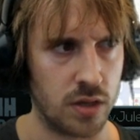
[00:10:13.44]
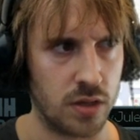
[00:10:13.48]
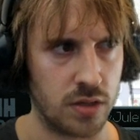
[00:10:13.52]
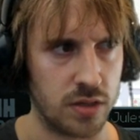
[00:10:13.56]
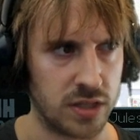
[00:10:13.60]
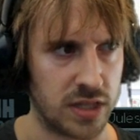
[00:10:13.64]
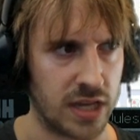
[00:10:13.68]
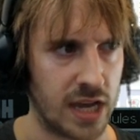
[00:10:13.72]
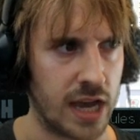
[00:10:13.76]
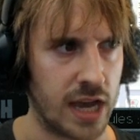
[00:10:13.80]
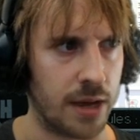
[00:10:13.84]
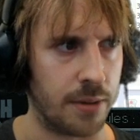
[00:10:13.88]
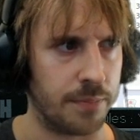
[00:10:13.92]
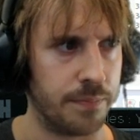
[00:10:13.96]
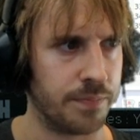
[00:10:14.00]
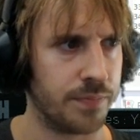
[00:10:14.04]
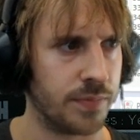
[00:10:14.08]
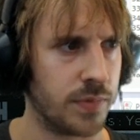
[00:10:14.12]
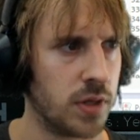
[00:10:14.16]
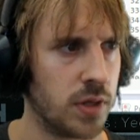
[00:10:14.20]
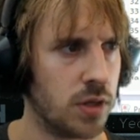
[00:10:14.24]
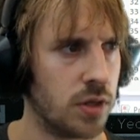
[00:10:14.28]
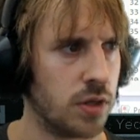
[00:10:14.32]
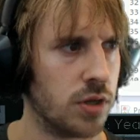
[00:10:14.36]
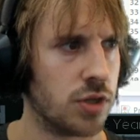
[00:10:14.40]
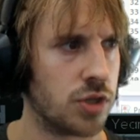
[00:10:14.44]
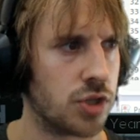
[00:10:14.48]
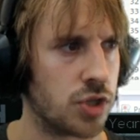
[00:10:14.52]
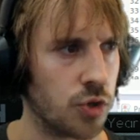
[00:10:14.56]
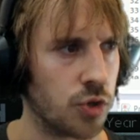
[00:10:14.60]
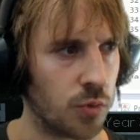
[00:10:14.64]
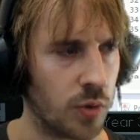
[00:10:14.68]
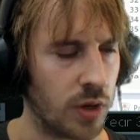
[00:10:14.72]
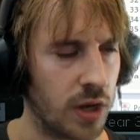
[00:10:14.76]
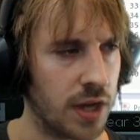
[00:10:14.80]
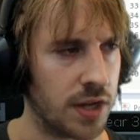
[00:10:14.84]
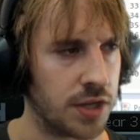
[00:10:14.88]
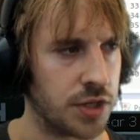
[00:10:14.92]
Yeah. So
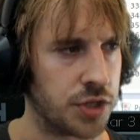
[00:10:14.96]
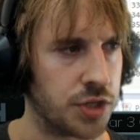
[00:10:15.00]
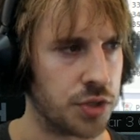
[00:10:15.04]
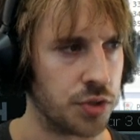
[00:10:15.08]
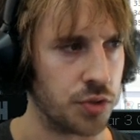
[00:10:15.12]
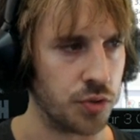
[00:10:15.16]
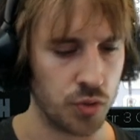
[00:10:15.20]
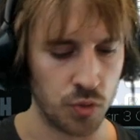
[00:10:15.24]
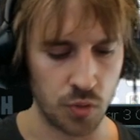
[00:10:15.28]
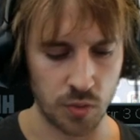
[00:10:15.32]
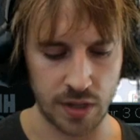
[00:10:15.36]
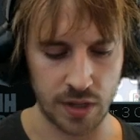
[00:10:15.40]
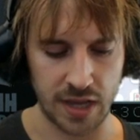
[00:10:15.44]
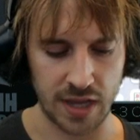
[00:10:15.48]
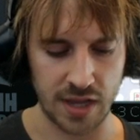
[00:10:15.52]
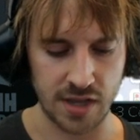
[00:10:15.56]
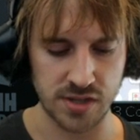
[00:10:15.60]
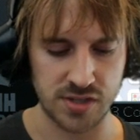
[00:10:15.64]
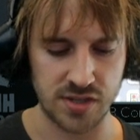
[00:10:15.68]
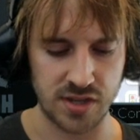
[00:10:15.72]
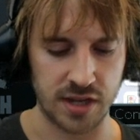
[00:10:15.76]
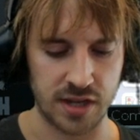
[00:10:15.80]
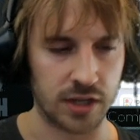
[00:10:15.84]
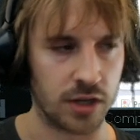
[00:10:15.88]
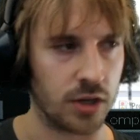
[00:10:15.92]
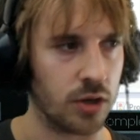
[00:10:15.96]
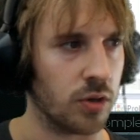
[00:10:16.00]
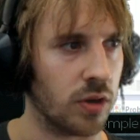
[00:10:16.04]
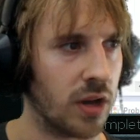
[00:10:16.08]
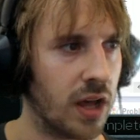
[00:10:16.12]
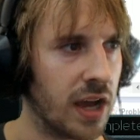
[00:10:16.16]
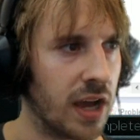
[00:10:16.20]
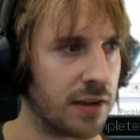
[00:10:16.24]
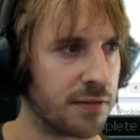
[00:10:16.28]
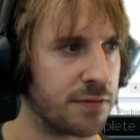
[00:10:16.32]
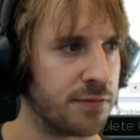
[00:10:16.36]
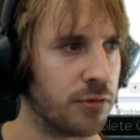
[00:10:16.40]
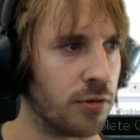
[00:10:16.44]
what I do is I go
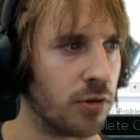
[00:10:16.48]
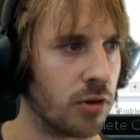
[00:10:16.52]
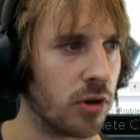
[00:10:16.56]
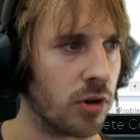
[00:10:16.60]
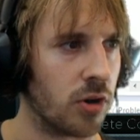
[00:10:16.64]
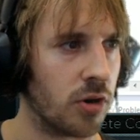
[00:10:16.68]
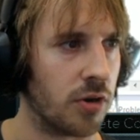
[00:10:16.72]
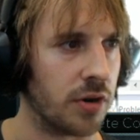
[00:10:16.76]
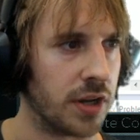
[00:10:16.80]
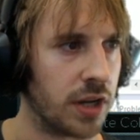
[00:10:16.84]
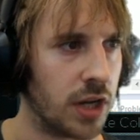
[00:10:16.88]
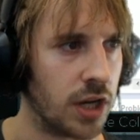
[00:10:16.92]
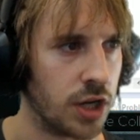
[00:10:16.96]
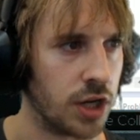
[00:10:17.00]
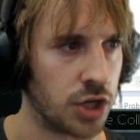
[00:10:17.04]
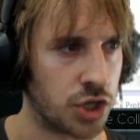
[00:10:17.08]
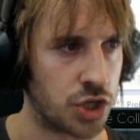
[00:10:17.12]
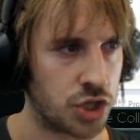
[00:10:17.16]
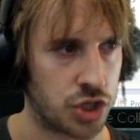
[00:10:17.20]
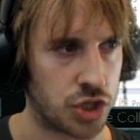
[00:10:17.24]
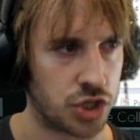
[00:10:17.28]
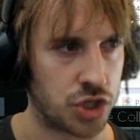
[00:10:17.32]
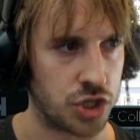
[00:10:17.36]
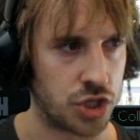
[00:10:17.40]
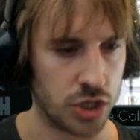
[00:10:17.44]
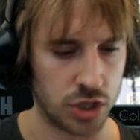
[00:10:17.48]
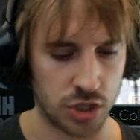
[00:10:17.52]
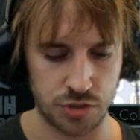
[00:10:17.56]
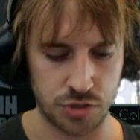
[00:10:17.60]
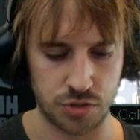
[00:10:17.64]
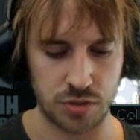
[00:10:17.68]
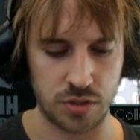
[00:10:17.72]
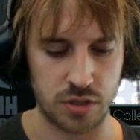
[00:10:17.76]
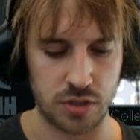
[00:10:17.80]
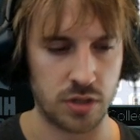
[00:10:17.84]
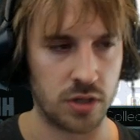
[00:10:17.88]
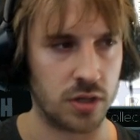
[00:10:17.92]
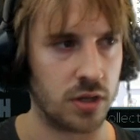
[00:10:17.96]
like for each
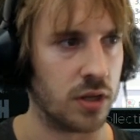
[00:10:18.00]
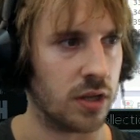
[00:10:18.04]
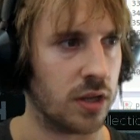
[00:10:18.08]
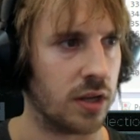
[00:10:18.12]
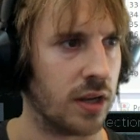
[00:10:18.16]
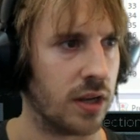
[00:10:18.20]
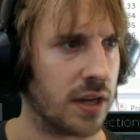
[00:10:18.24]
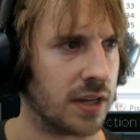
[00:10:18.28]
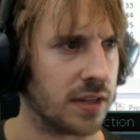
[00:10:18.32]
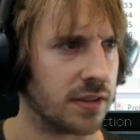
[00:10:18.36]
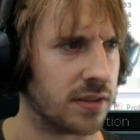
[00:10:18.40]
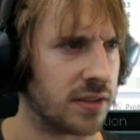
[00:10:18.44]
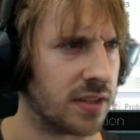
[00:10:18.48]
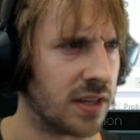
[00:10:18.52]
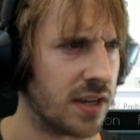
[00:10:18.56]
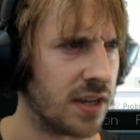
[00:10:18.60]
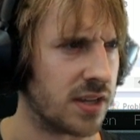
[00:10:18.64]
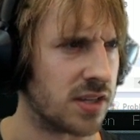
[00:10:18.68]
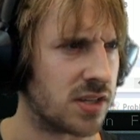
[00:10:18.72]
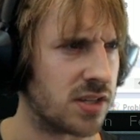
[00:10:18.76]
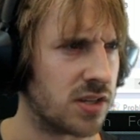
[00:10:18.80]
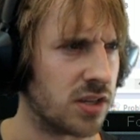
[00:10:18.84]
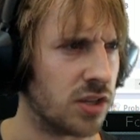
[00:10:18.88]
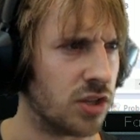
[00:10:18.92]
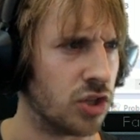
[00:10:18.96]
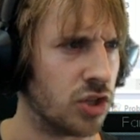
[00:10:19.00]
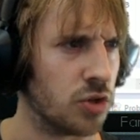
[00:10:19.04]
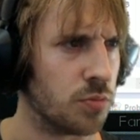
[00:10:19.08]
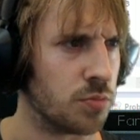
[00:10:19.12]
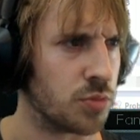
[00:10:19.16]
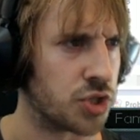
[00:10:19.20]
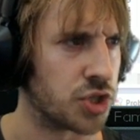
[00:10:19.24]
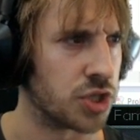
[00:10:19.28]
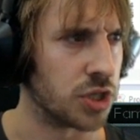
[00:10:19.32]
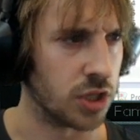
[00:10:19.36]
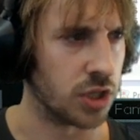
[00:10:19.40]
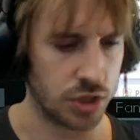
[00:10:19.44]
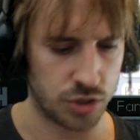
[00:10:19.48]
children like this, num
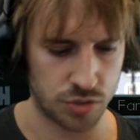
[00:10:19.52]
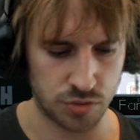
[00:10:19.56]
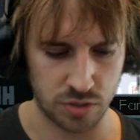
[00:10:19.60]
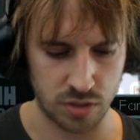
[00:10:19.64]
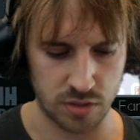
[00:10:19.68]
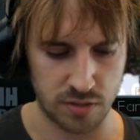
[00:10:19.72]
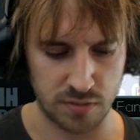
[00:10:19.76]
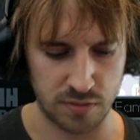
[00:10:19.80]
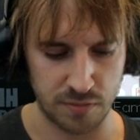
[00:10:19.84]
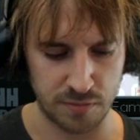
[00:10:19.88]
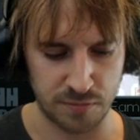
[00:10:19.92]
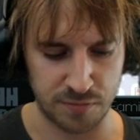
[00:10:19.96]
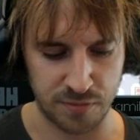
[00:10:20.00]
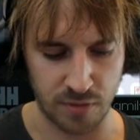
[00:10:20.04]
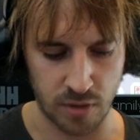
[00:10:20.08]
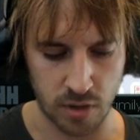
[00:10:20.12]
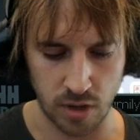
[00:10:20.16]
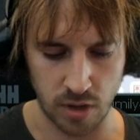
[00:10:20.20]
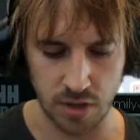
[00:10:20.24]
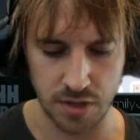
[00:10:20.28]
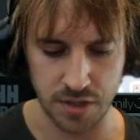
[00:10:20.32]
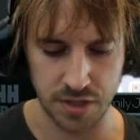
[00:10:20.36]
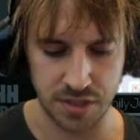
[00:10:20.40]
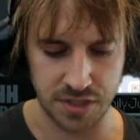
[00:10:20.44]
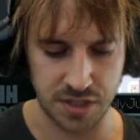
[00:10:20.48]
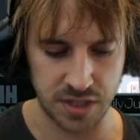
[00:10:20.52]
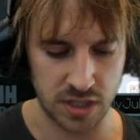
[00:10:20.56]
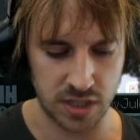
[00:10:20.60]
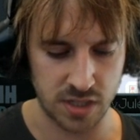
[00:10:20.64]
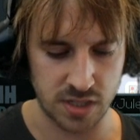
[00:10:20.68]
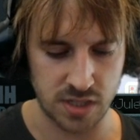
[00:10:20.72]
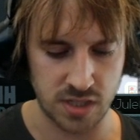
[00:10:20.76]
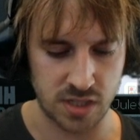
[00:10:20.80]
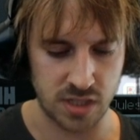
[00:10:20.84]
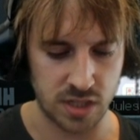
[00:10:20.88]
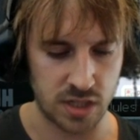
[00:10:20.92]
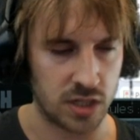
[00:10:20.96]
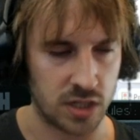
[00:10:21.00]
children var
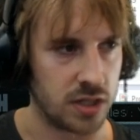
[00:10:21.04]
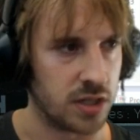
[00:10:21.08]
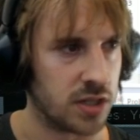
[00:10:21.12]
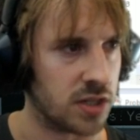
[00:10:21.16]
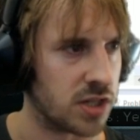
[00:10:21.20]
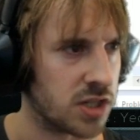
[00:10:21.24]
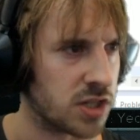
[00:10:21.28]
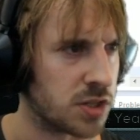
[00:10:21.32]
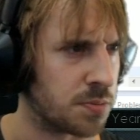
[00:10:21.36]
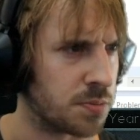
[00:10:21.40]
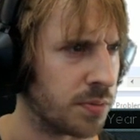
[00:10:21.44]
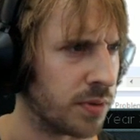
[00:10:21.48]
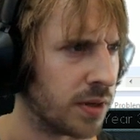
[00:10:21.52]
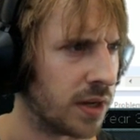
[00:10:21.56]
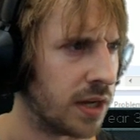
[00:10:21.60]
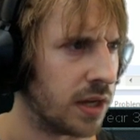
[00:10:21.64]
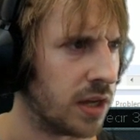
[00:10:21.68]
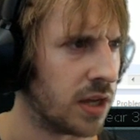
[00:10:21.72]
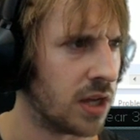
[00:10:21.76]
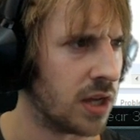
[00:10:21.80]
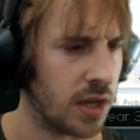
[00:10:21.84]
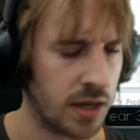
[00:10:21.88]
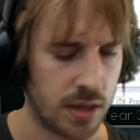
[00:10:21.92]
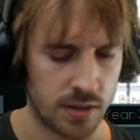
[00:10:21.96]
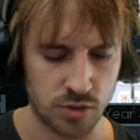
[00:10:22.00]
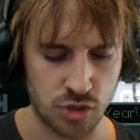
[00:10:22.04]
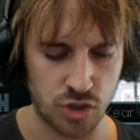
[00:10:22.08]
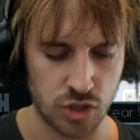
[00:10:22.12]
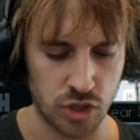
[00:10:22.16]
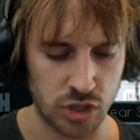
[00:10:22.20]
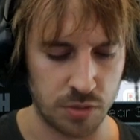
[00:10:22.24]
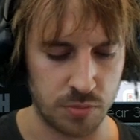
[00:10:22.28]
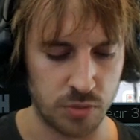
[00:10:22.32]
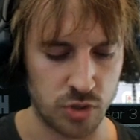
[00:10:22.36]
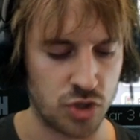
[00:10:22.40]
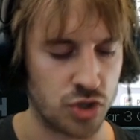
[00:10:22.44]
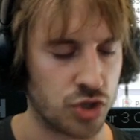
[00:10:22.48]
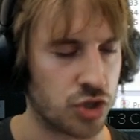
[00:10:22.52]
DC display.
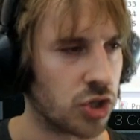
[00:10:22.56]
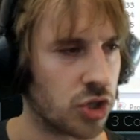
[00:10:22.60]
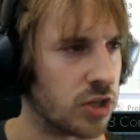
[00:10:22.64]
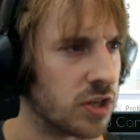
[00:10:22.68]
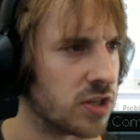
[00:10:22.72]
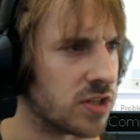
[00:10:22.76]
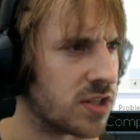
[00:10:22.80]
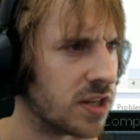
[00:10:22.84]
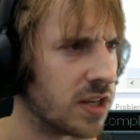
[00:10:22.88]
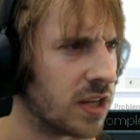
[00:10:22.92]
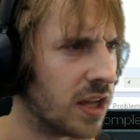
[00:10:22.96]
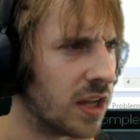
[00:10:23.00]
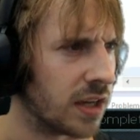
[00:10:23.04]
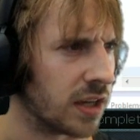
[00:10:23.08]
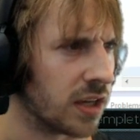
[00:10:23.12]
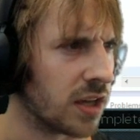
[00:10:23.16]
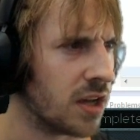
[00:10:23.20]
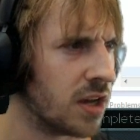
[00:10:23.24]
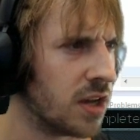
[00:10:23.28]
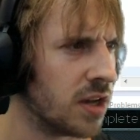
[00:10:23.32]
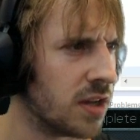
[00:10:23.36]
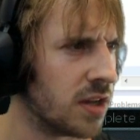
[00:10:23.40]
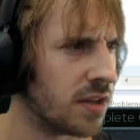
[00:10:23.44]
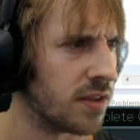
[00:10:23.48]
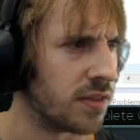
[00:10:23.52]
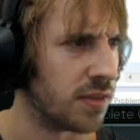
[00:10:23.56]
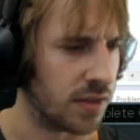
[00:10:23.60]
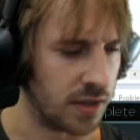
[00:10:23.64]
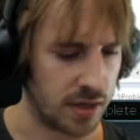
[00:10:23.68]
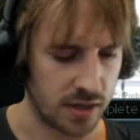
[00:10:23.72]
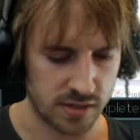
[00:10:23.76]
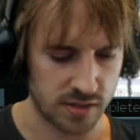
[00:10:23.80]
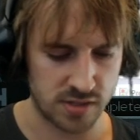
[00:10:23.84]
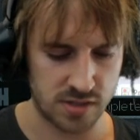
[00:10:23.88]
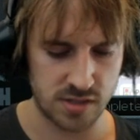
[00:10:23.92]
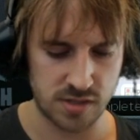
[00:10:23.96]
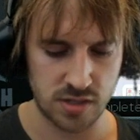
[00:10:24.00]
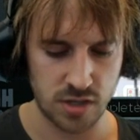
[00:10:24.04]
Actually, I'm just gonna say like
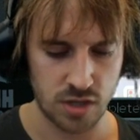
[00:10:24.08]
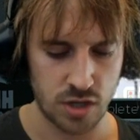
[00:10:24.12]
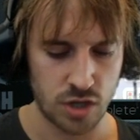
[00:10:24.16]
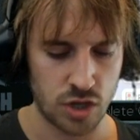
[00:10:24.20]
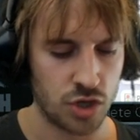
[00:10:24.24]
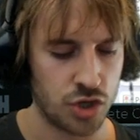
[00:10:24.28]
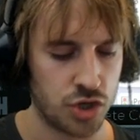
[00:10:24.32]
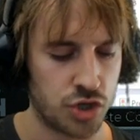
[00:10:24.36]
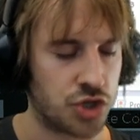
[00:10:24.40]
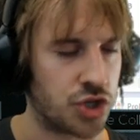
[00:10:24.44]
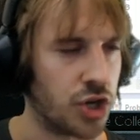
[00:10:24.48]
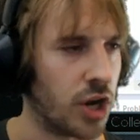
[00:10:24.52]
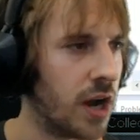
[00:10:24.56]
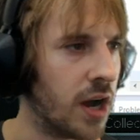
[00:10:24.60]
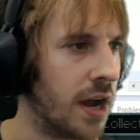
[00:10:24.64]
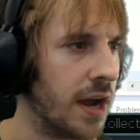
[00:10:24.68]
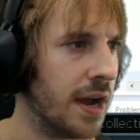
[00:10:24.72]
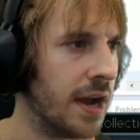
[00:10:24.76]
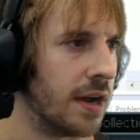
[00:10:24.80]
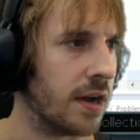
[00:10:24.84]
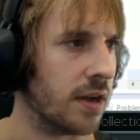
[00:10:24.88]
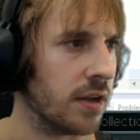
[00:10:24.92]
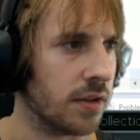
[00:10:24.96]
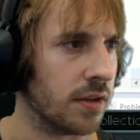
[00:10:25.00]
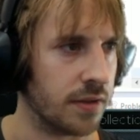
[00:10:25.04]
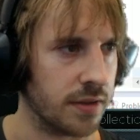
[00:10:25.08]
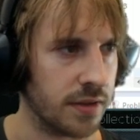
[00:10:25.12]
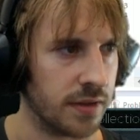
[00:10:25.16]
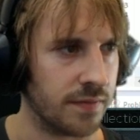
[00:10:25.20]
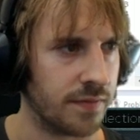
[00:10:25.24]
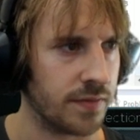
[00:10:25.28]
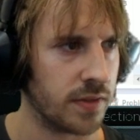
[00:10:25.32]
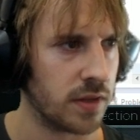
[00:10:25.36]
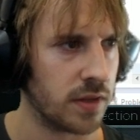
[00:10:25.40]
this child